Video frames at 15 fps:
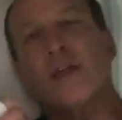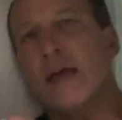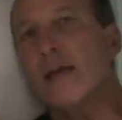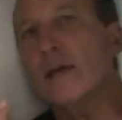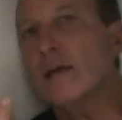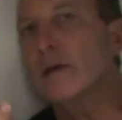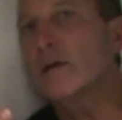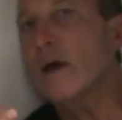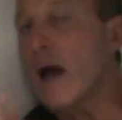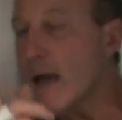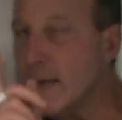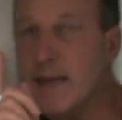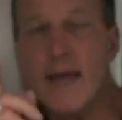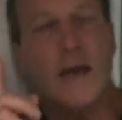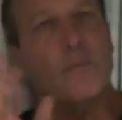think
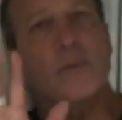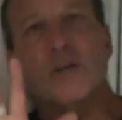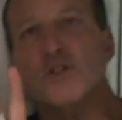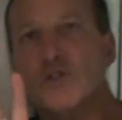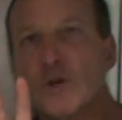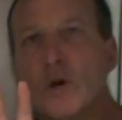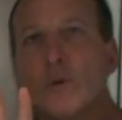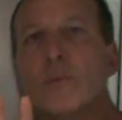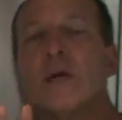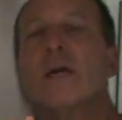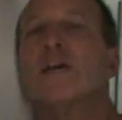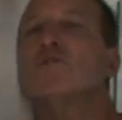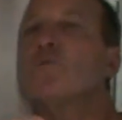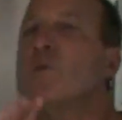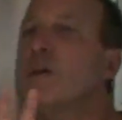I can't be sure
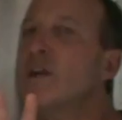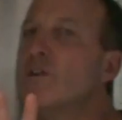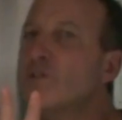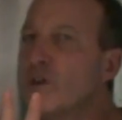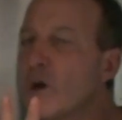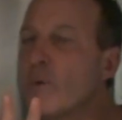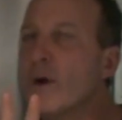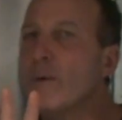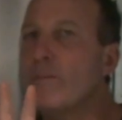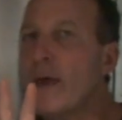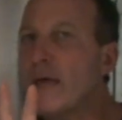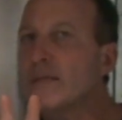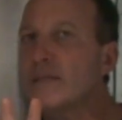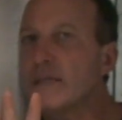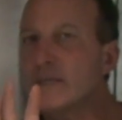because we don't know what
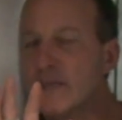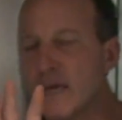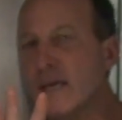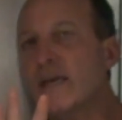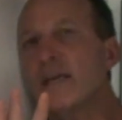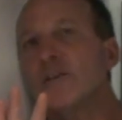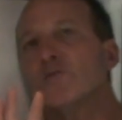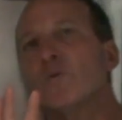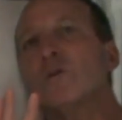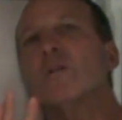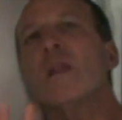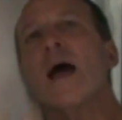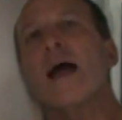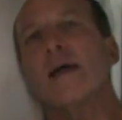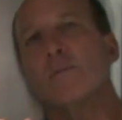Maisie's kidneys were
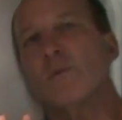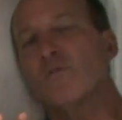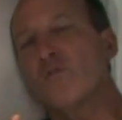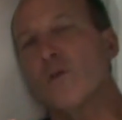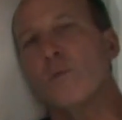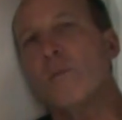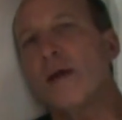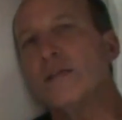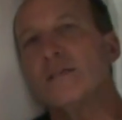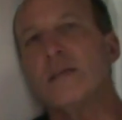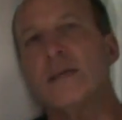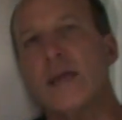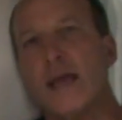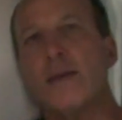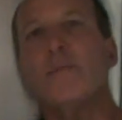like before
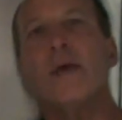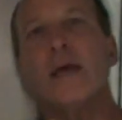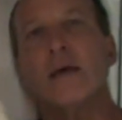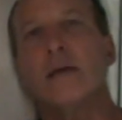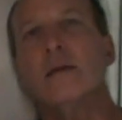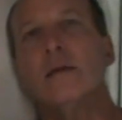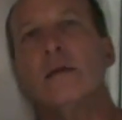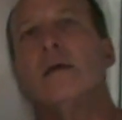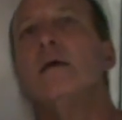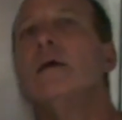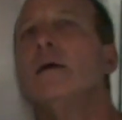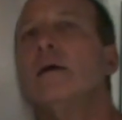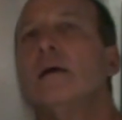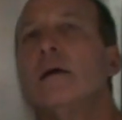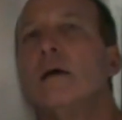Maisie came in.
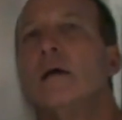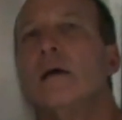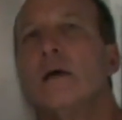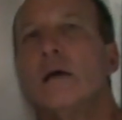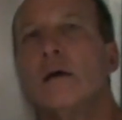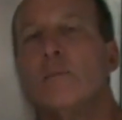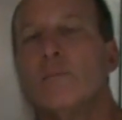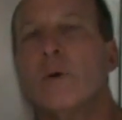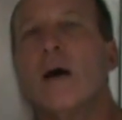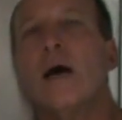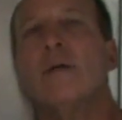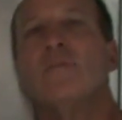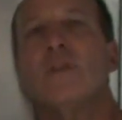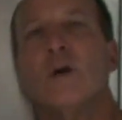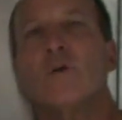
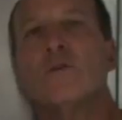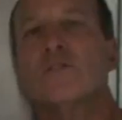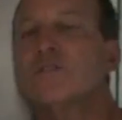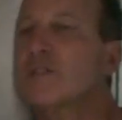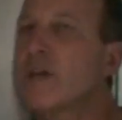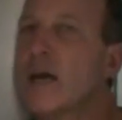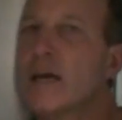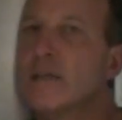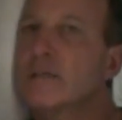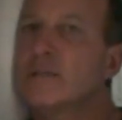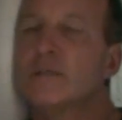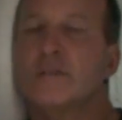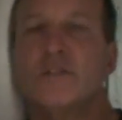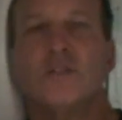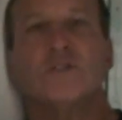But the owner
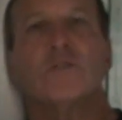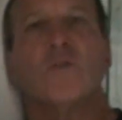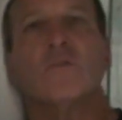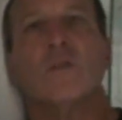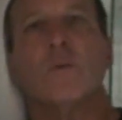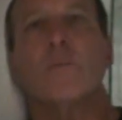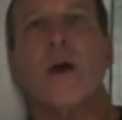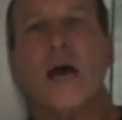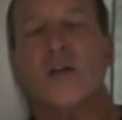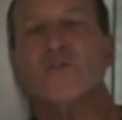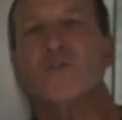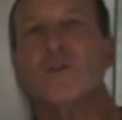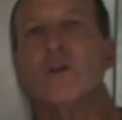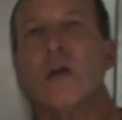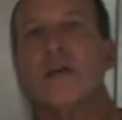says just over the
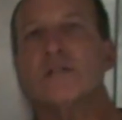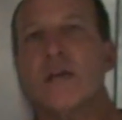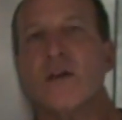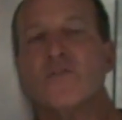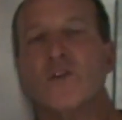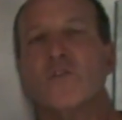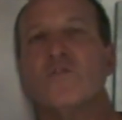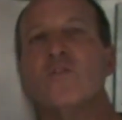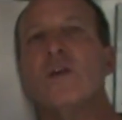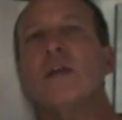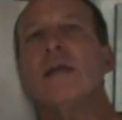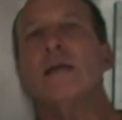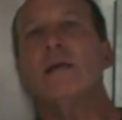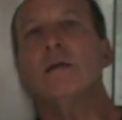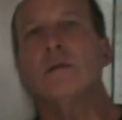past few days after
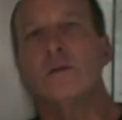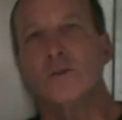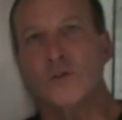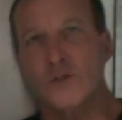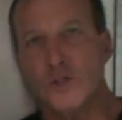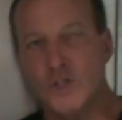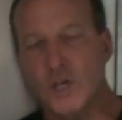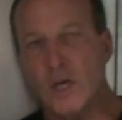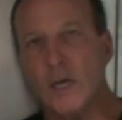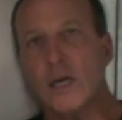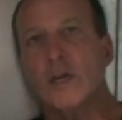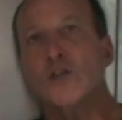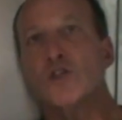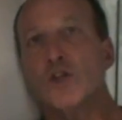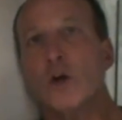feeding
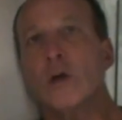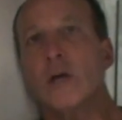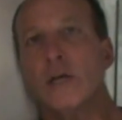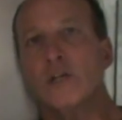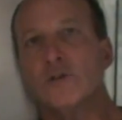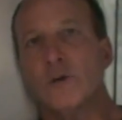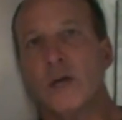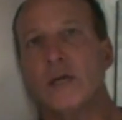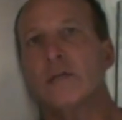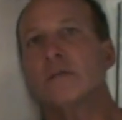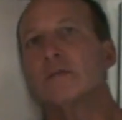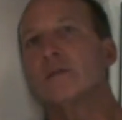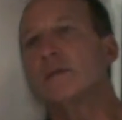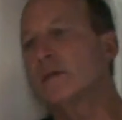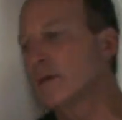chicken jerky
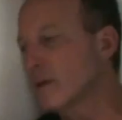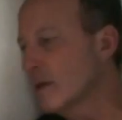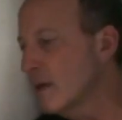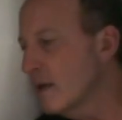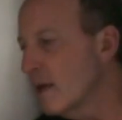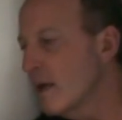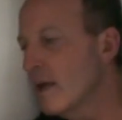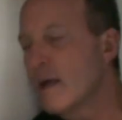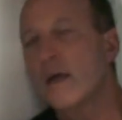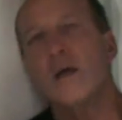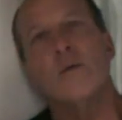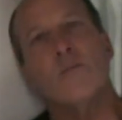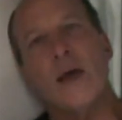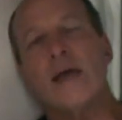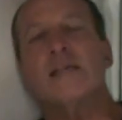treats,
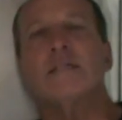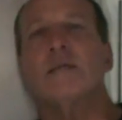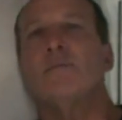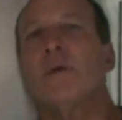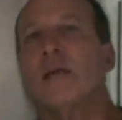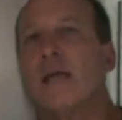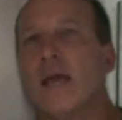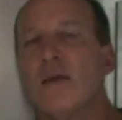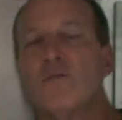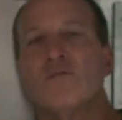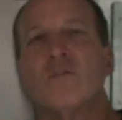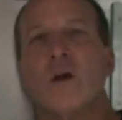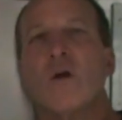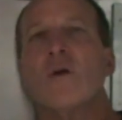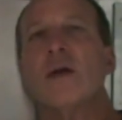Maisie became
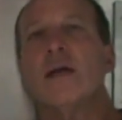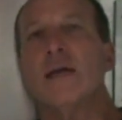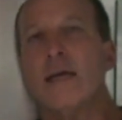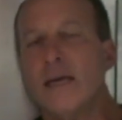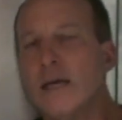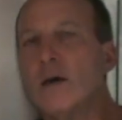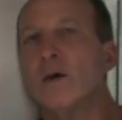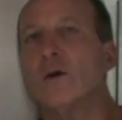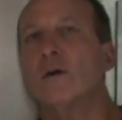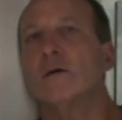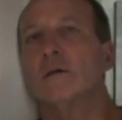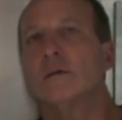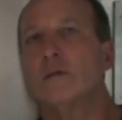very ill